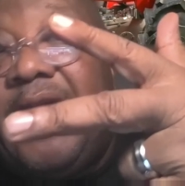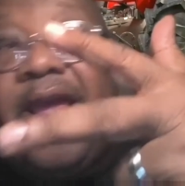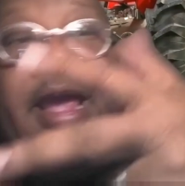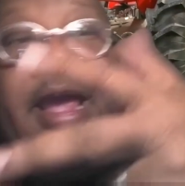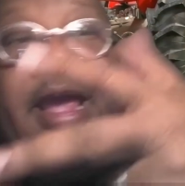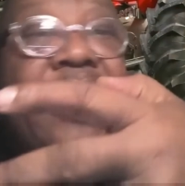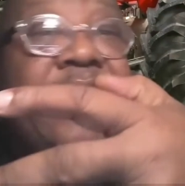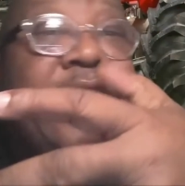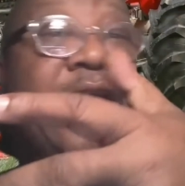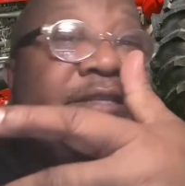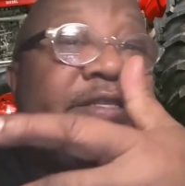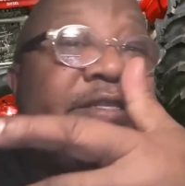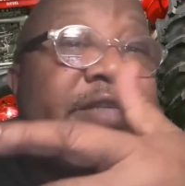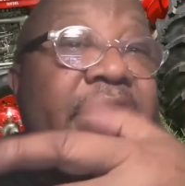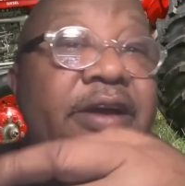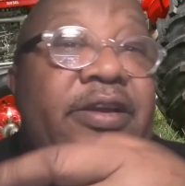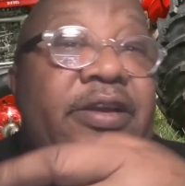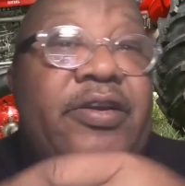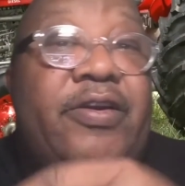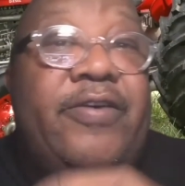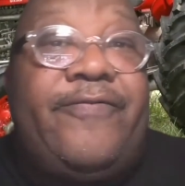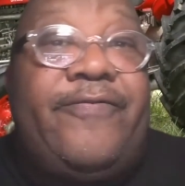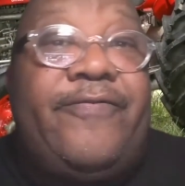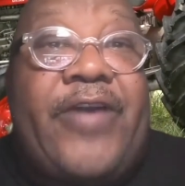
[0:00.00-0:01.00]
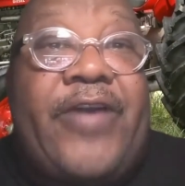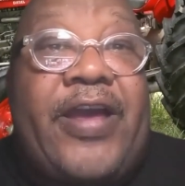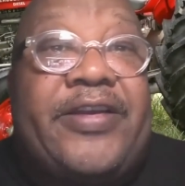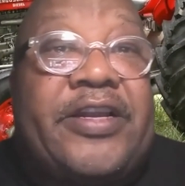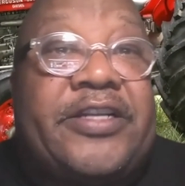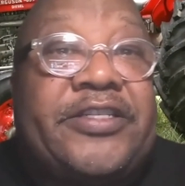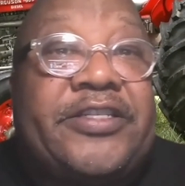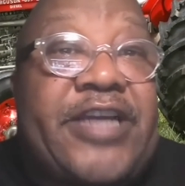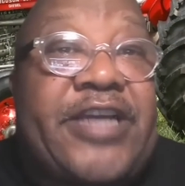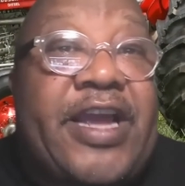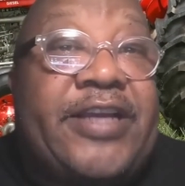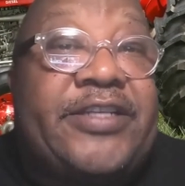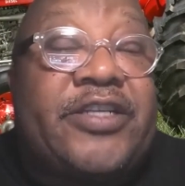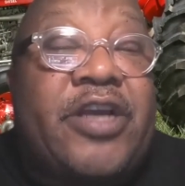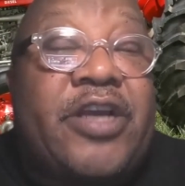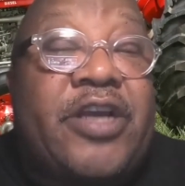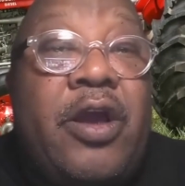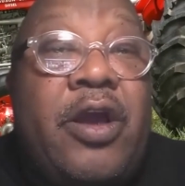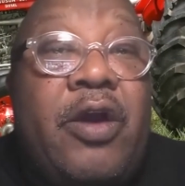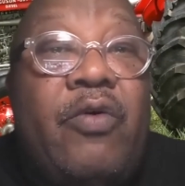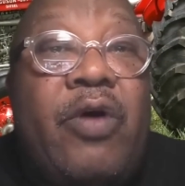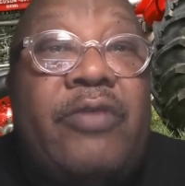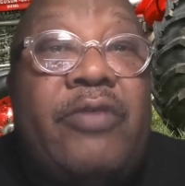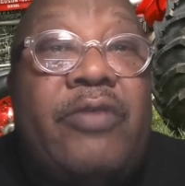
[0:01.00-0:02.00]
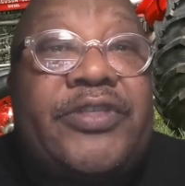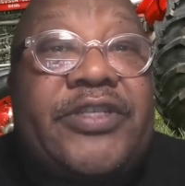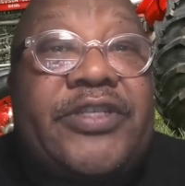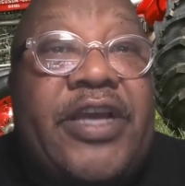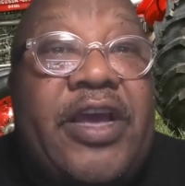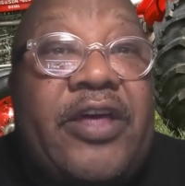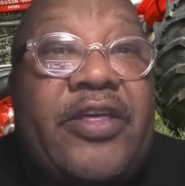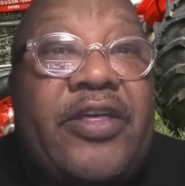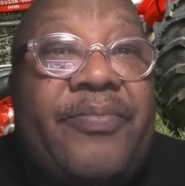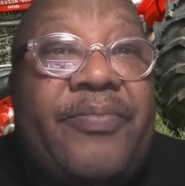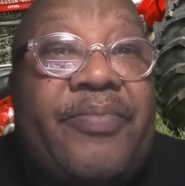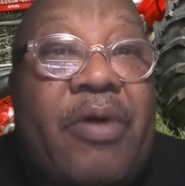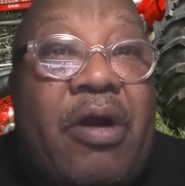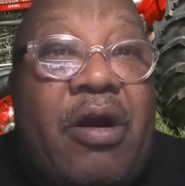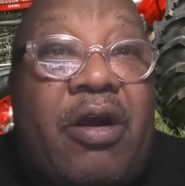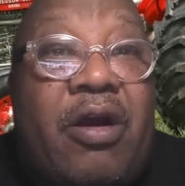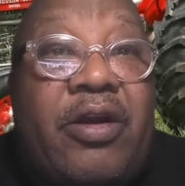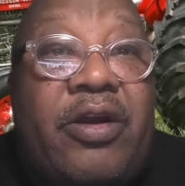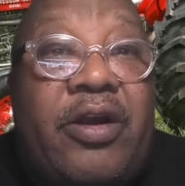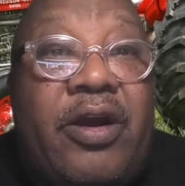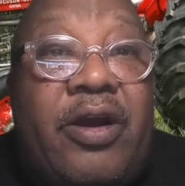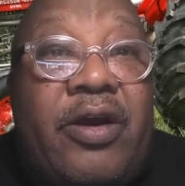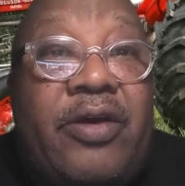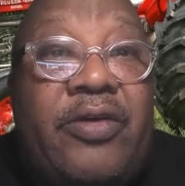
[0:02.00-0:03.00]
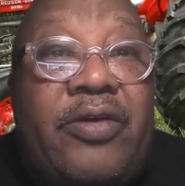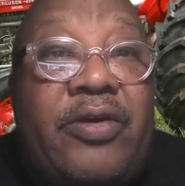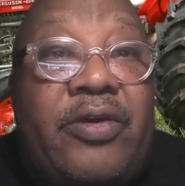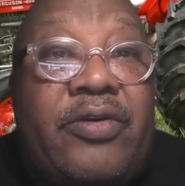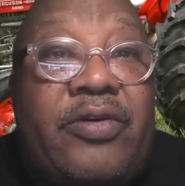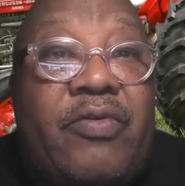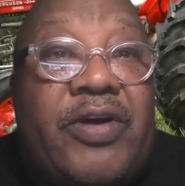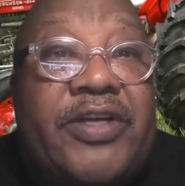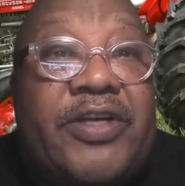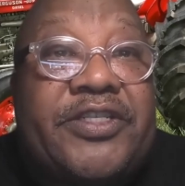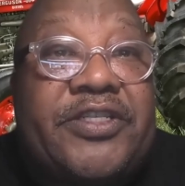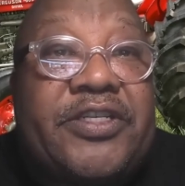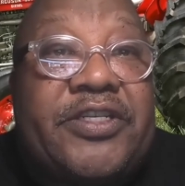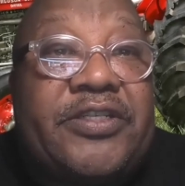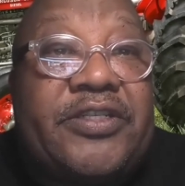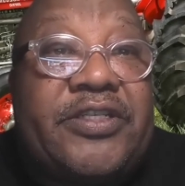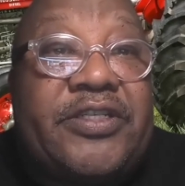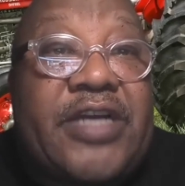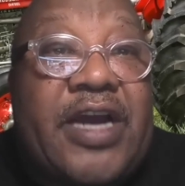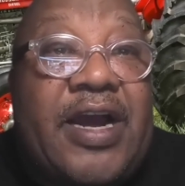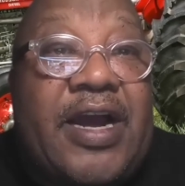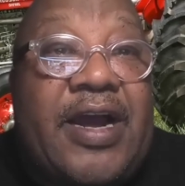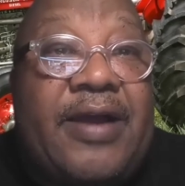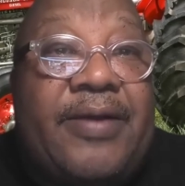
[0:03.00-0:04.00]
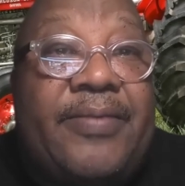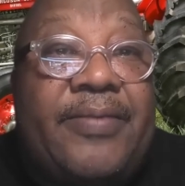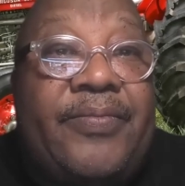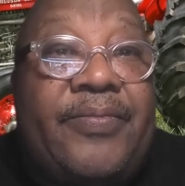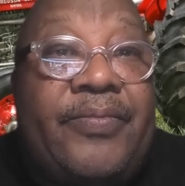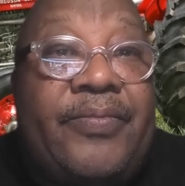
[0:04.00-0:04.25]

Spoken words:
And that's how you affect the change. What was the other part of the question, Tom?